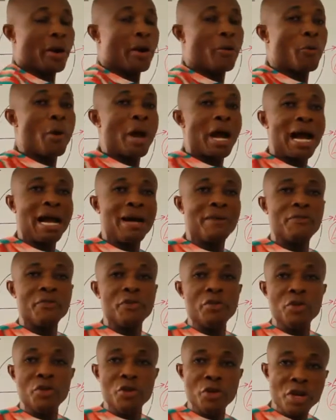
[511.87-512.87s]
We
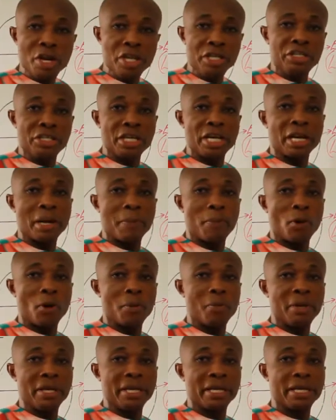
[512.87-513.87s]
have Niger
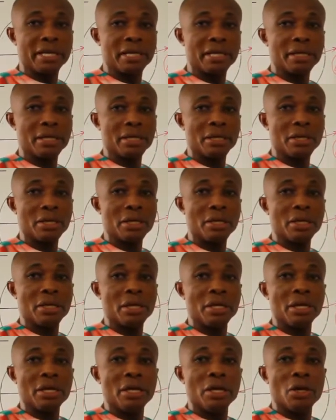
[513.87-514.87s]
Republic,
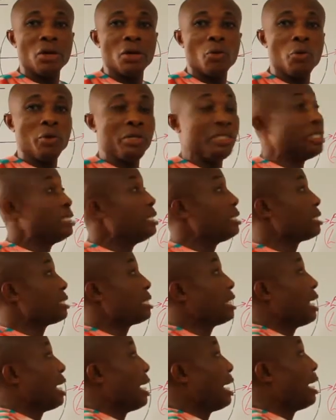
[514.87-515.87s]
which is
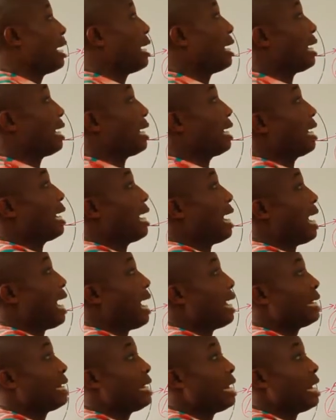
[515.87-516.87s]

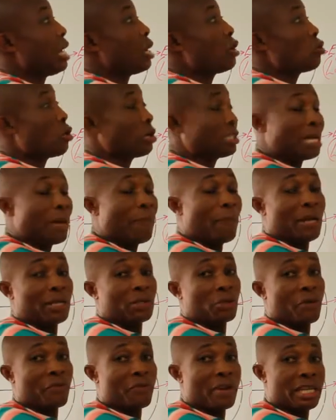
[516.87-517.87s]
at the northern
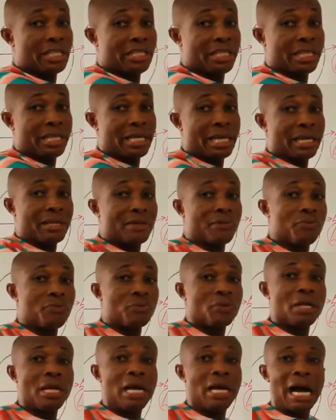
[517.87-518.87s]
part of Nigeria,
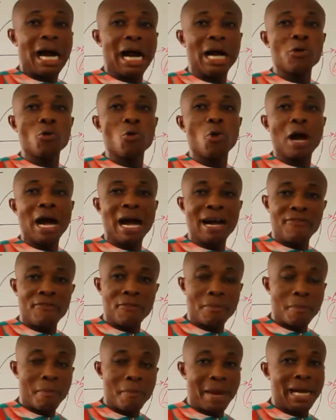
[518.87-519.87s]
and we
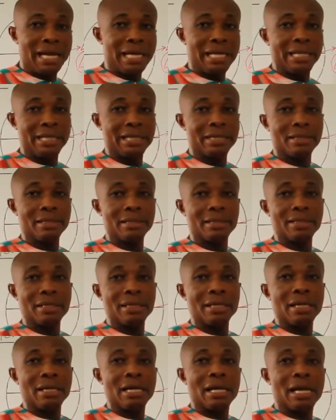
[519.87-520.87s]
have Mali.
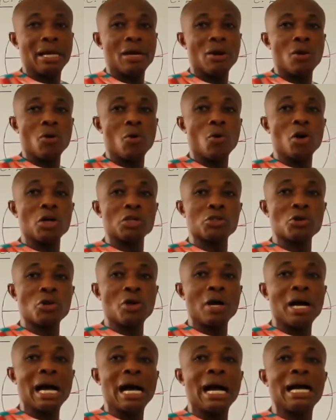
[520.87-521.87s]
We
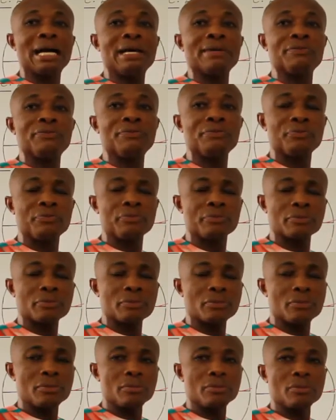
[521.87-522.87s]
also have
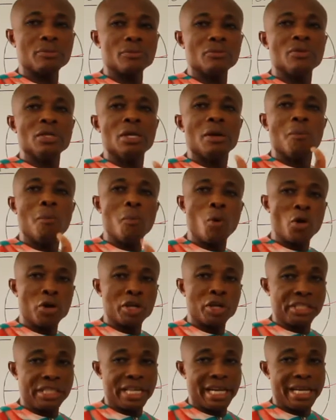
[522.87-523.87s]

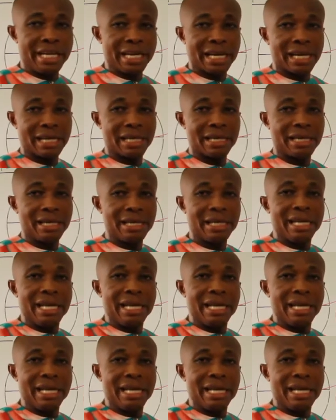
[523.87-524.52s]
Mauritania.